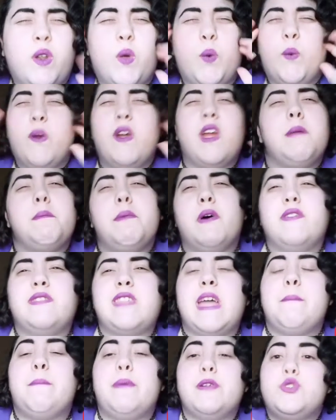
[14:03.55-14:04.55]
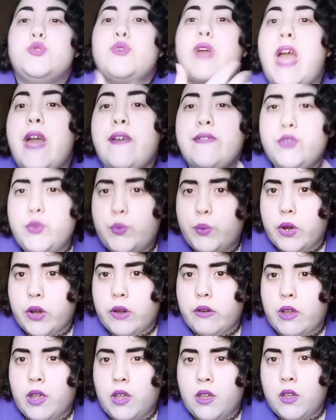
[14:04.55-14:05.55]
to worry about that. But you have to
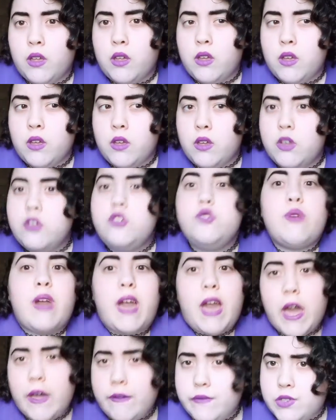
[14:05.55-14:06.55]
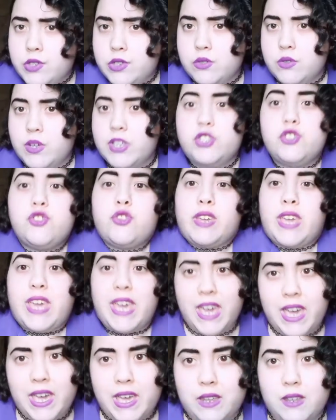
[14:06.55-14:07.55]
worry. You have to. It's your
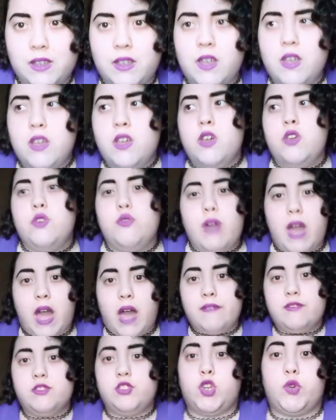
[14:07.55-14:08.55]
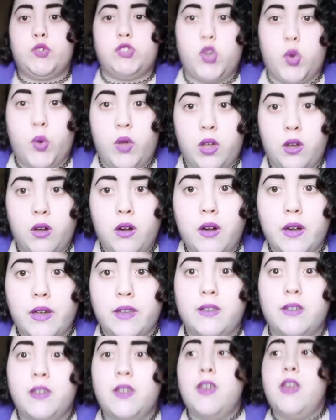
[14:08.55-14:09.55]
kid. You have to know what's going
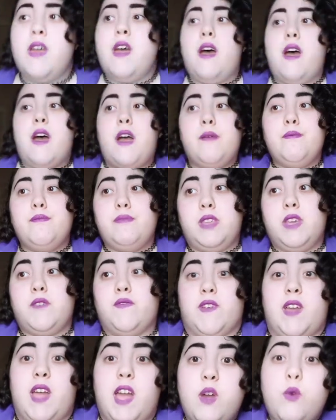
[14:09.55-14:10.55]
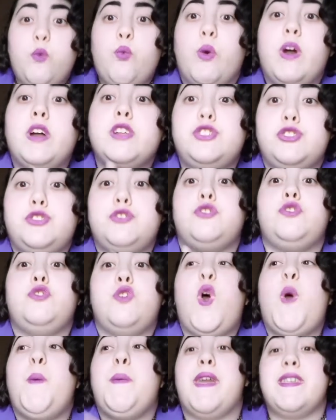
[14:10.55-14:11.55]
on. I'm different. I want to
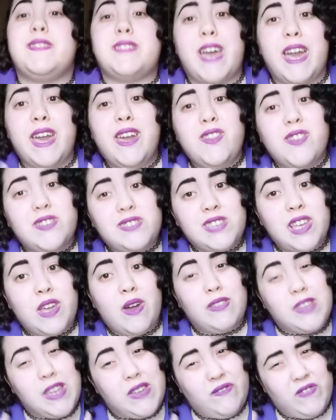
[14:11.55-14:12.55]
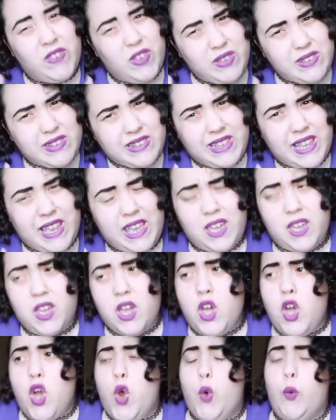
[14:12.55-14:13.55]
know, because I understand how that feels like.
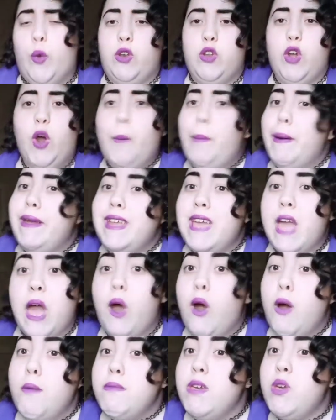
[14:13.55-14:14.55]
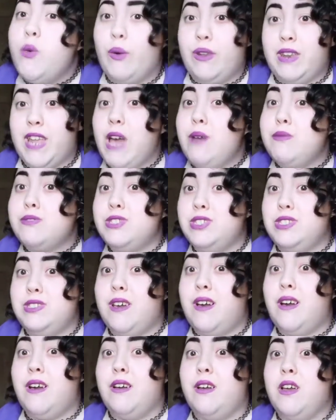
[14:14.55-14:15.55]
When nobody helped me when I was
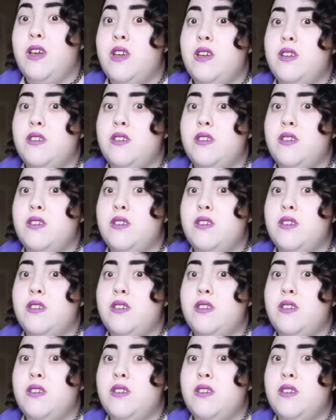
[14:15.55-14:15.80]
young,